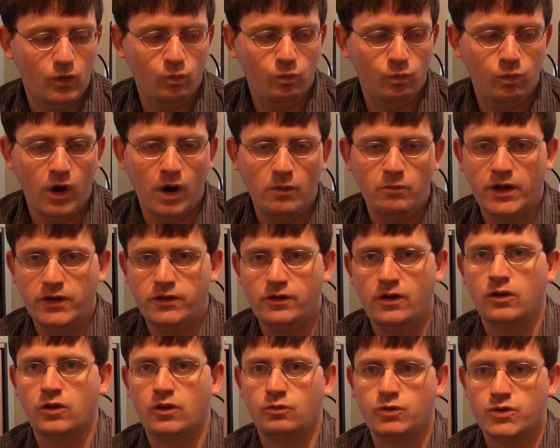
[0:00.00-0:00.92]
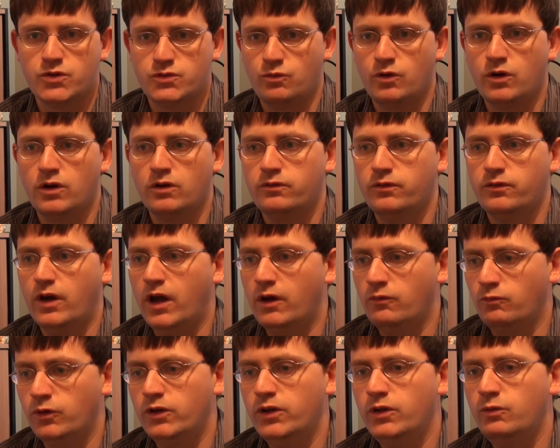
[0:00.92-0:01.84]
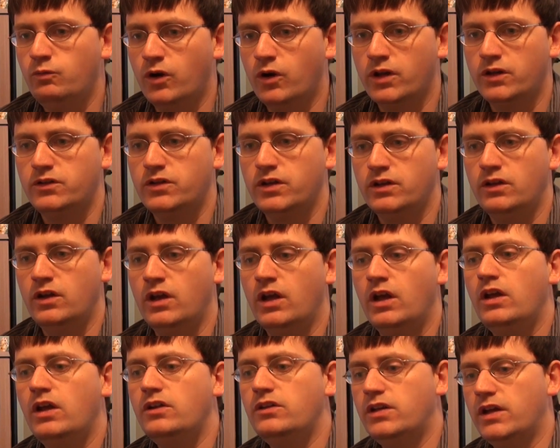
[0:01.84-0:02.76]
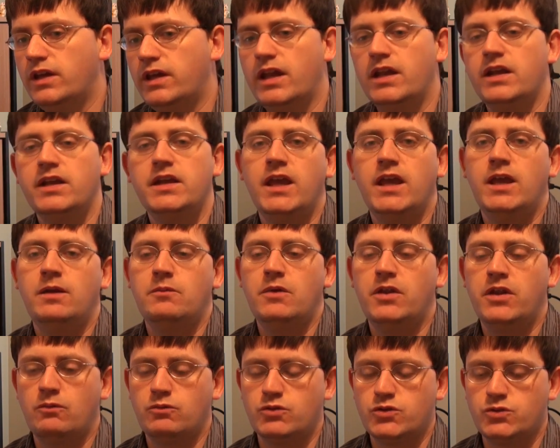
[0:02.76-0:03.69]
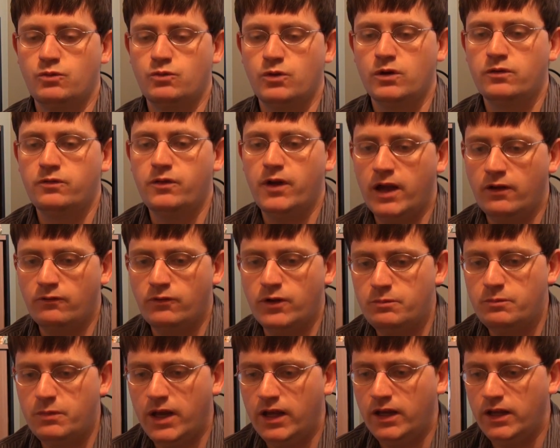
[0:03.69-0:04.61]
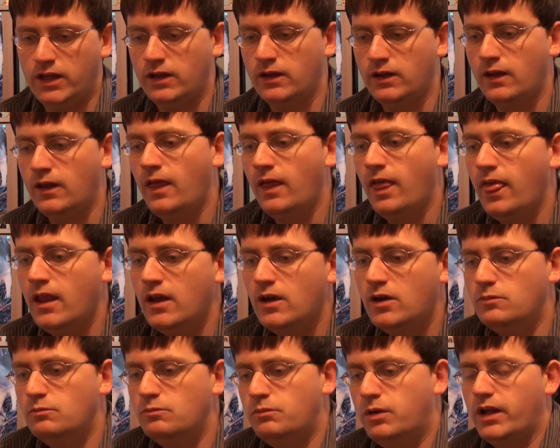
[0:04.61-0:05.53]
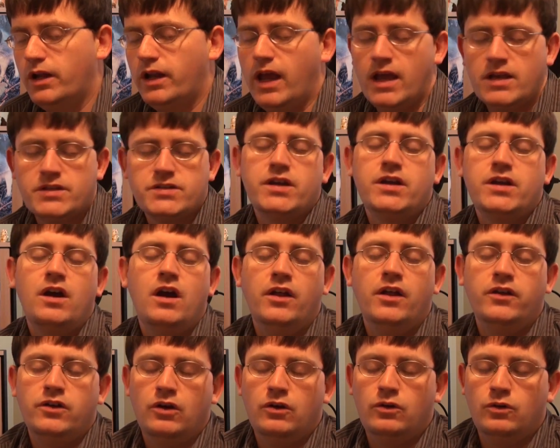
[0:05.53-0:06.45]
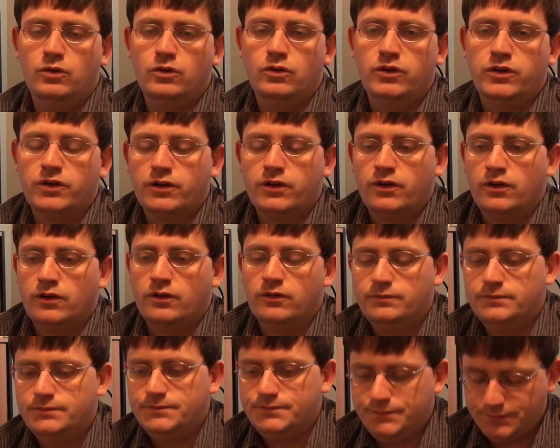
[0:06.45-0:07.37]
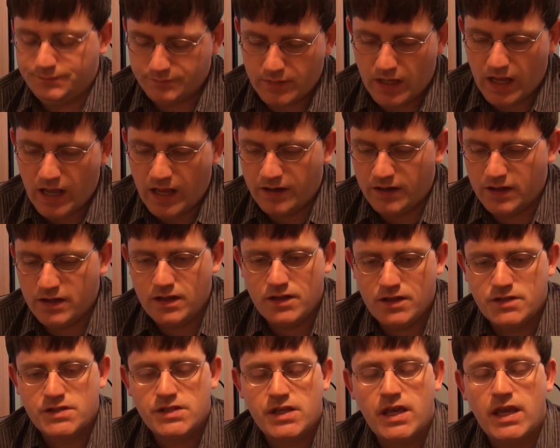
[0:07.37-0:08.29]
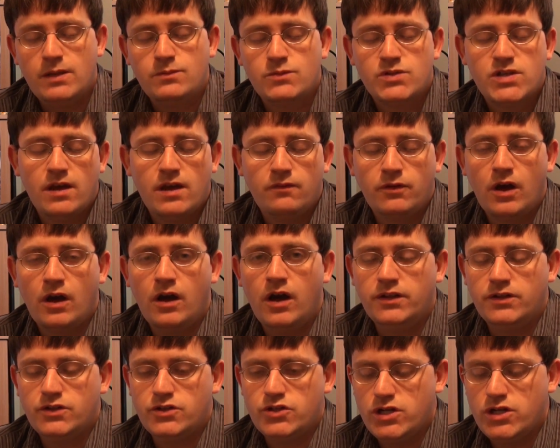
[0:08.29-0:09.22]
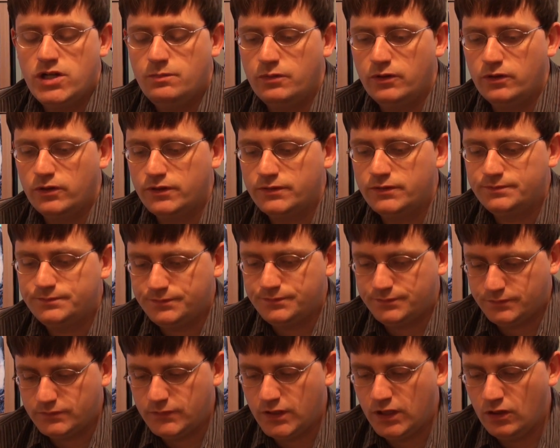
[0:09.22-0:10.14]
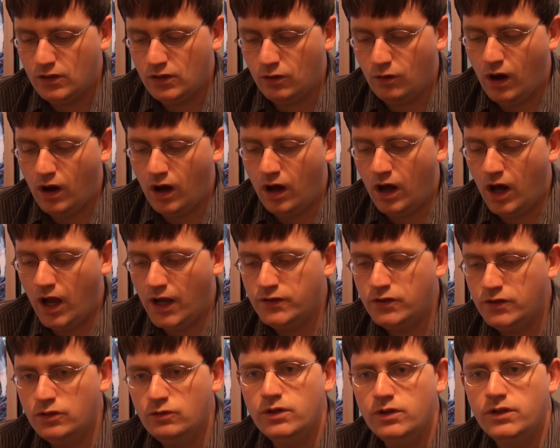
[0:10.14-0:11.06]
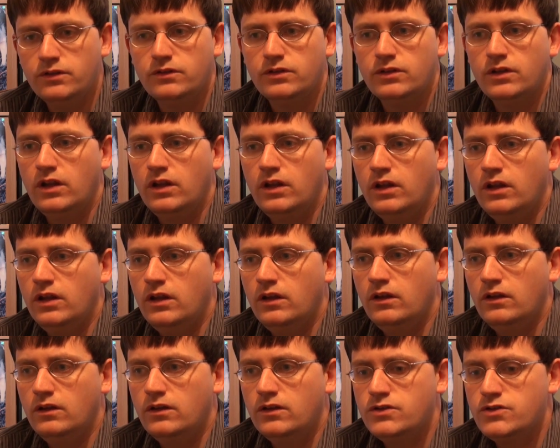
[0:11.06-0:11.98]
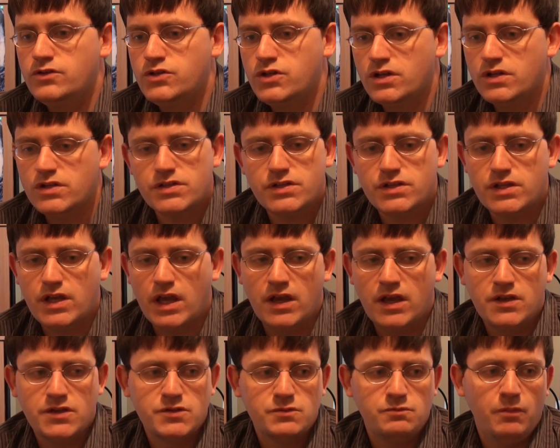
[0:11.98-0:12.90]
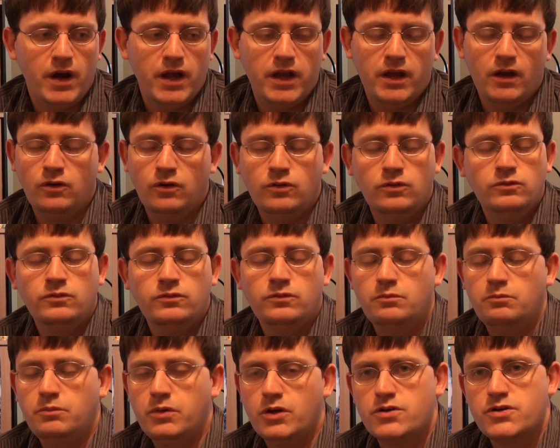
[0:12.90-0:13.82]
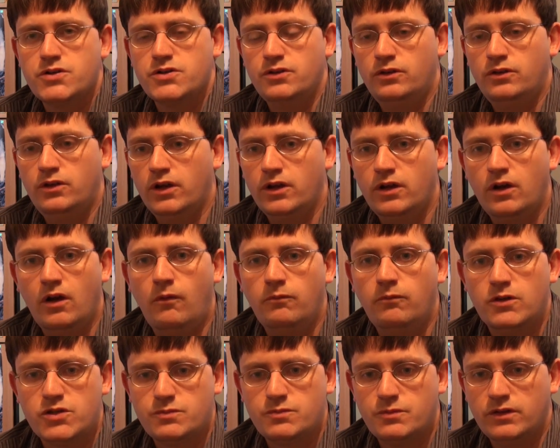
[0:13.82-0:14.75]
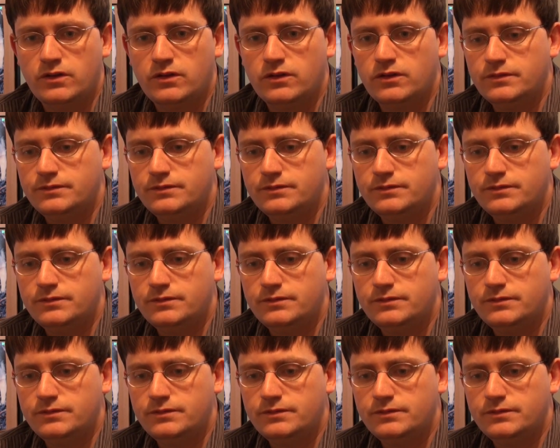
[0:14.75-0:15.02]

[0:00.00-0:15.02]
what my dollar was worth. I really wanted to get a game that was worth every penny. But as I gotten older, and as games have gotten cheaper, you know, I do it just as my own personal accomplishment.